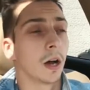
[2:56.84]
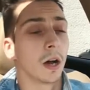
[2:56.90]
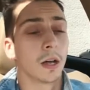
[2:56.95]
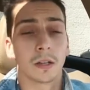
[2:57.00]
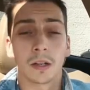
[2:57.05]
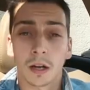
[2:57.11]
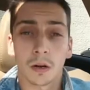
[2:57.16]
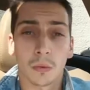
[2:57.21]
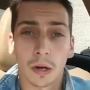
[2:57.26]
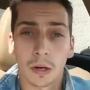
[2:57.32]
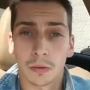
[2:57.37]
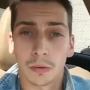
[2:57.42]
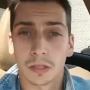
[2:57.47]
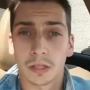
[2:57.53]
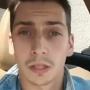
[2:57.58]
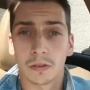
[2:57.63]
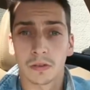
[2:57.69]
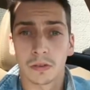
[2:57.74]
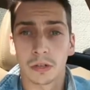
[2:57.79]
Another wide
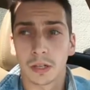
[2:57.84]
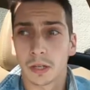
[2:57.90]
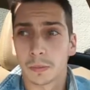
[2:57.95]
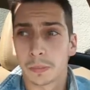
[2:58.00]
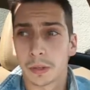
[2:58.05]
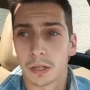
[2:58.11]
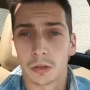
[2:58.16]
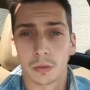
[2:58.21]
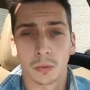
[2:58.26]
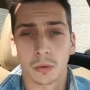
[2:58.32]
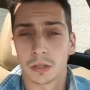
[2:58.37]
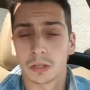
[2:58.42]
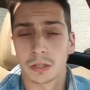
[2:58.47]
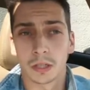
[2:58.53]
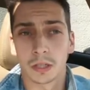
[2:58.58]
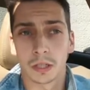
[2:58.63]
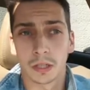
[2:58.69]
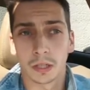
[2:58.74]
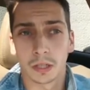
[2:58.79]
receiver you can pick towards
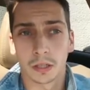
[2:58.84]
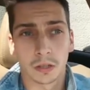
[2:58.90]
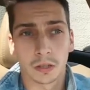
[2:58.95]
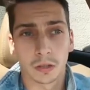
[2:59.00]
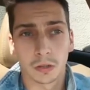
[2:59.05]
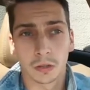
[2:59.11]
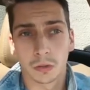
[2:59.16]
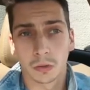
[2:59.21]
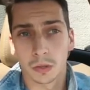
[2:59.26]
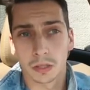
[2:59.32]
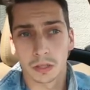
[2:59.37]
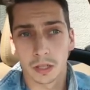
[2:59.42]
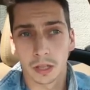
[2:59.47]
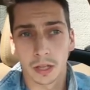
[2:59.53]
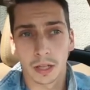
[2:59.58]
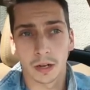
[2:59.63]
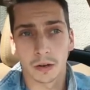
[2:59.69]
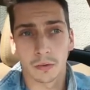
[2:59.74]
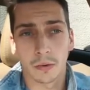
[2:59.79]
the
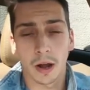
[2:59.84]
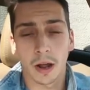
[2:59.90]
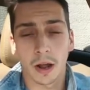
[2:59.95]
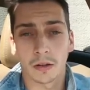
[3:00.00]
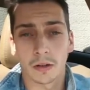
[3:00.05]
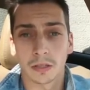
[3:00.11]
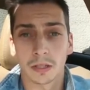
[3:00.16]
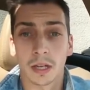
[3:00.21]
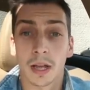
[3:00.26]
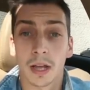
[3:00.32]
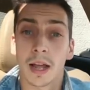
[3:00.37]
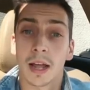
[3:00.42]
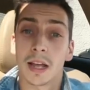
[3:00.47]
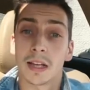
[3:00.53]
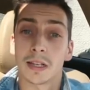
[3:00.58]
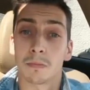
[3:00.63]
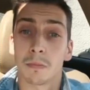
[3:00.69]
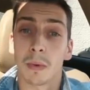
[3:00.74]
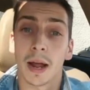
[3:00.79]
later rounds
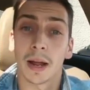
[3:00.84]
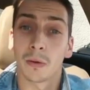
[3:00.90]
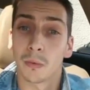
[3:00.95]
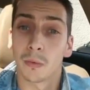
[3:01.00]
is Mike